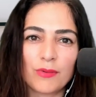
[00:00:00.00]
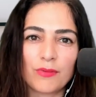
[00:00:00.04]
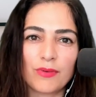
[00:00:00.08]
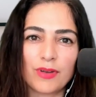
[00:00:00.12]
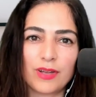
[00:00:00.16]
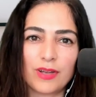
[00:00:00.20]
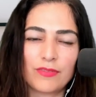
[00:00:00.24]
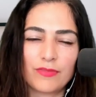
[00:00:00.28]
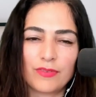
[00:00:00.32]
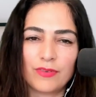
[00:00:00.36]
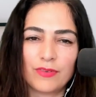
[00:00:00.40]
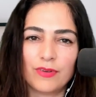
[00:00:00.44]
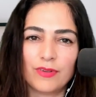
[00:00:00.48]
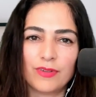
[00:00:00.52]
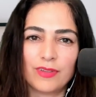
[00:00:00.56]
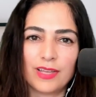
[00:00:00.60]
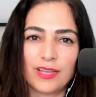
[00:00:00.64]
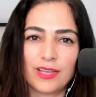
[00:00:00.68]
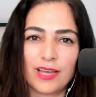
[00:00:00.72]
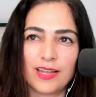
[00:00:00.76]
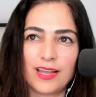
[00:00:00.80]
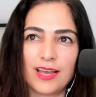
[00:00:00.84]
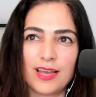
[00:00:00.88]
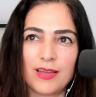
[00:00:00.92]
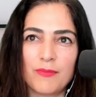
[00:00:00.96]
grateful
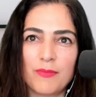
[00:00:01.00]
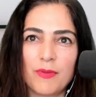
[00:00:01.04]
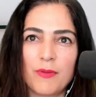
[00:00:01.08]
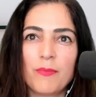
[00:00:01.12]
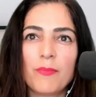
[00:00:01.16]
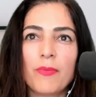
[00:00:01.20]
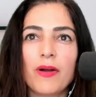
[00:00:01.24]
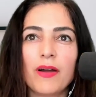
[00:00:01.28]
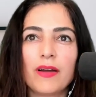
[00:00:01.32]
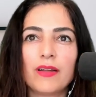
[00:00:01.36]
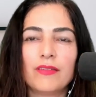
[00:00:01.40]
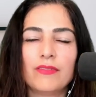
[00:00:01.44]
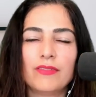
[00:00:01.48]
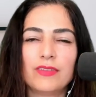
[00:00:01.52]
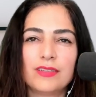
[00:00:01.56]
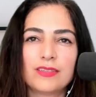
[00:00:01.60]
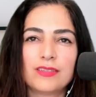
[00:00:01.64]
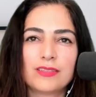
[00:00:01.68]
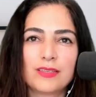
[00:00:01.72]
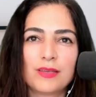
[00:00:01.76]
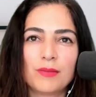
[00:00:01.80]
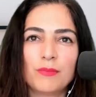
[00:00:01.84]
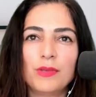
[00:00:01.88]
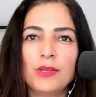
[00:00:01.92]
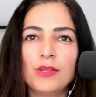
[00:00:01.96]
that I am a part of
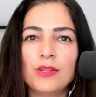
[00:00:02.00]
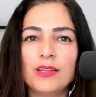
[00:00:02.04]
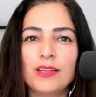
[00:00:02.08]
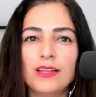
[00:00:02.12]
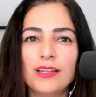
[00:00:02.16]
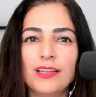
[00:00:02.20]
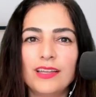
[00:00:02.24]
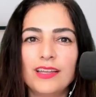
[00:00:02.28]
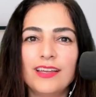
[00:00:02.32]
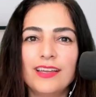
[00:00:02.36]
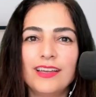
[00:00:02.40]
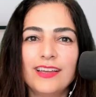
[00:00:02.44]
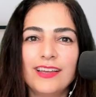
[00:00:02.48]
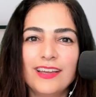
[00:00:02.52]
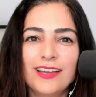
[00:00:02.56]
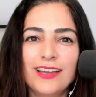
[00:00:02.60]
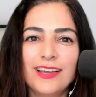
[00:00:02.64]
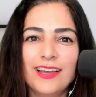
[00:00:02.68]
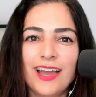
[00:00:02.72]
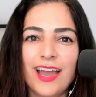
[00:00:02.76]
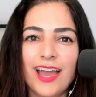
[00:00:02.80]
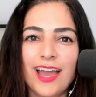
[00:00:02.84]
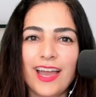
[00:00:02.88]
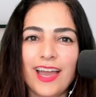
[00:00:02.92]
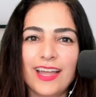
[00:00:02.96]
this community
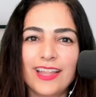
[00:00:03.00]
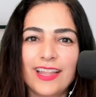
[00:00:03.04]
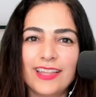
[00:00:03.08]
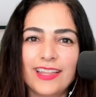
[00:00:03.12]
and mm.